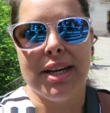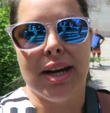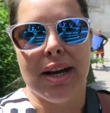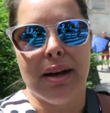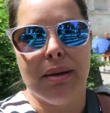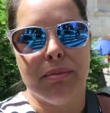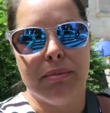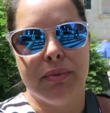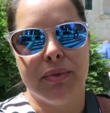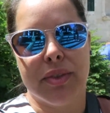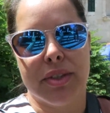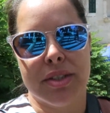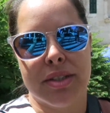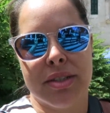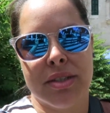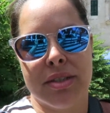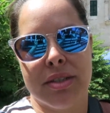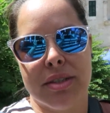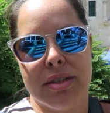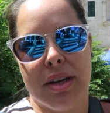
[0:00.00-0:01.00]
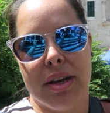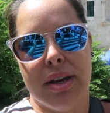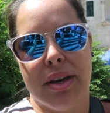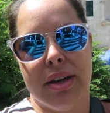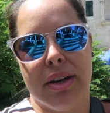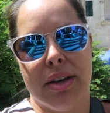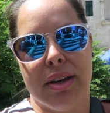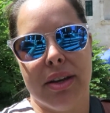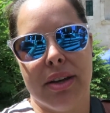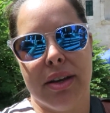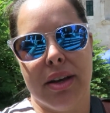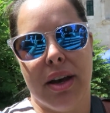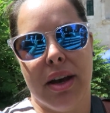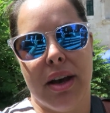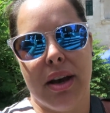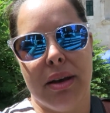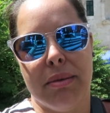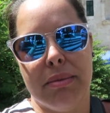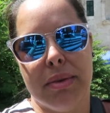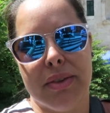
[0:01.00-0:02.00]
Um, this is,
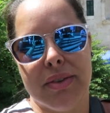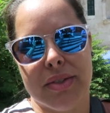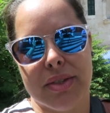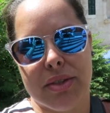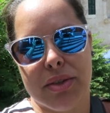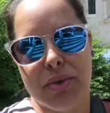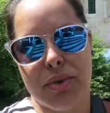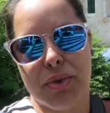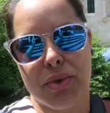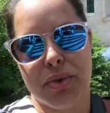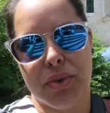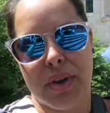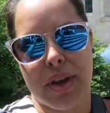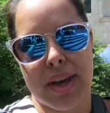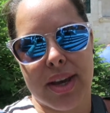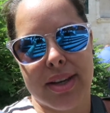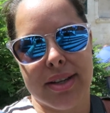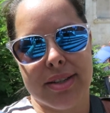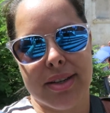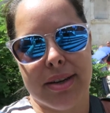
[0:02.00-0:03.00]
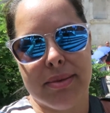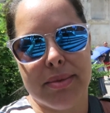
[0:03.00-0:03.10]
uh, I believe, is the Northern Gate.